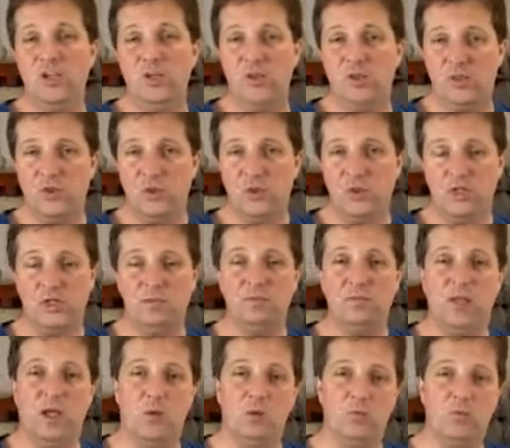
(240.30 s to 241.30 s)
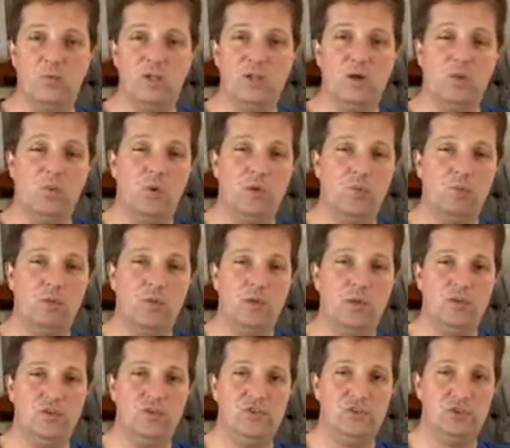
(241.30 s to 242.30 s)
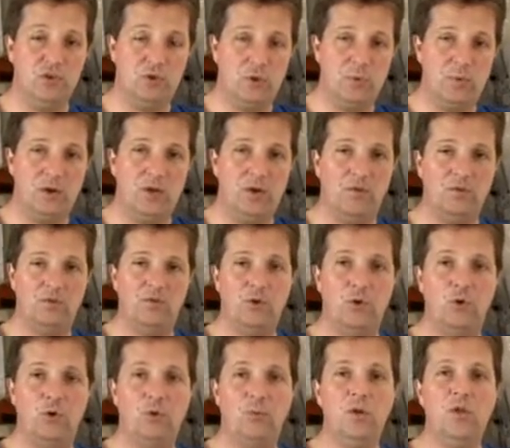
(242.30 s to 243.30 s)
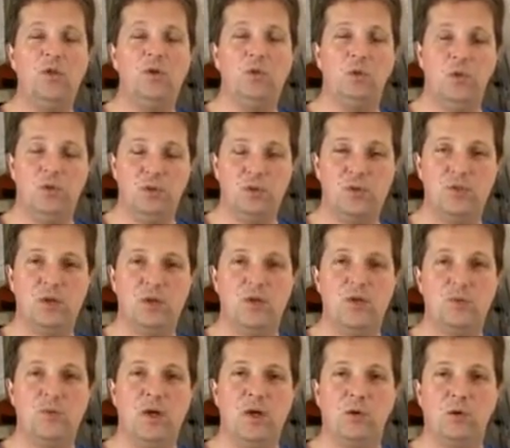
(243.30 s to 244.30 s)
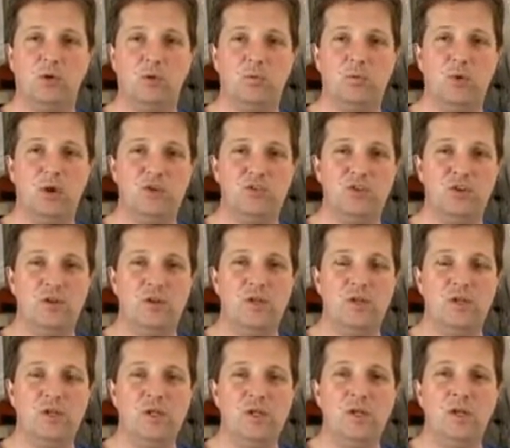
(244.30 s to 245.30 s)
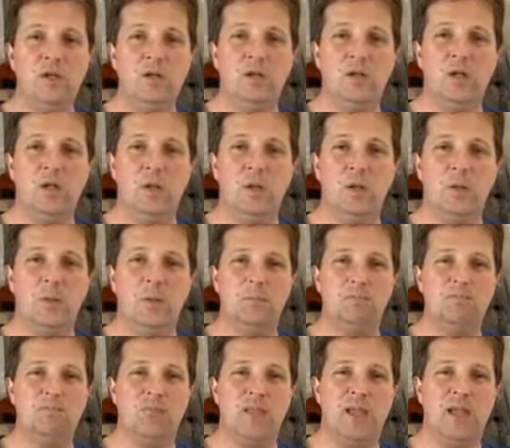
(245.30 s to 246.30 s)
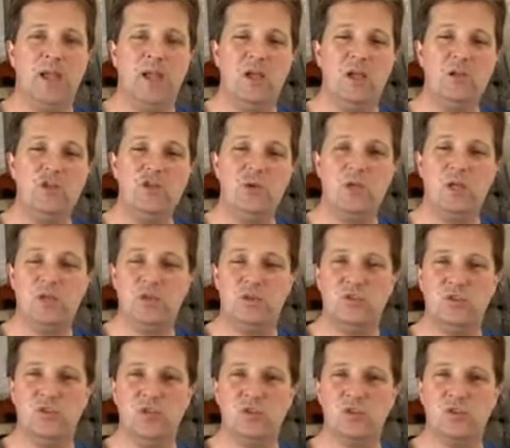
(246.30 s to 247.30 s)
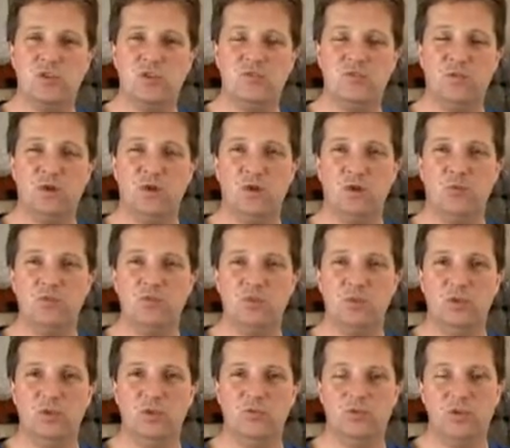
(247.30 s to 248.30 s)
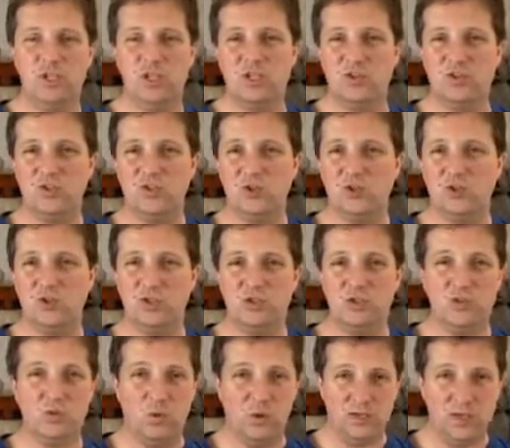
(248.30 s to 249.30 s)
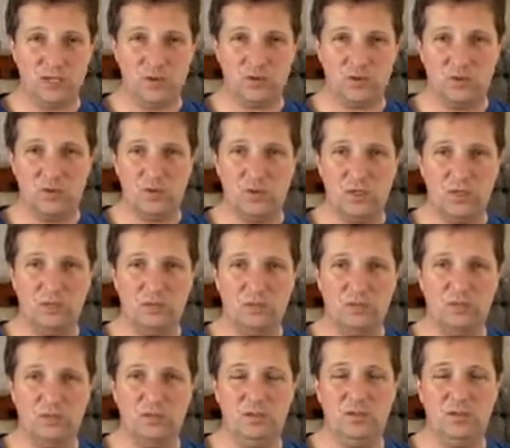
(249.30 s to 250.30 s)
1030. That would be a 1.0 pound foam with a 30 pound compression. As you get denser foams, if you get to a 2030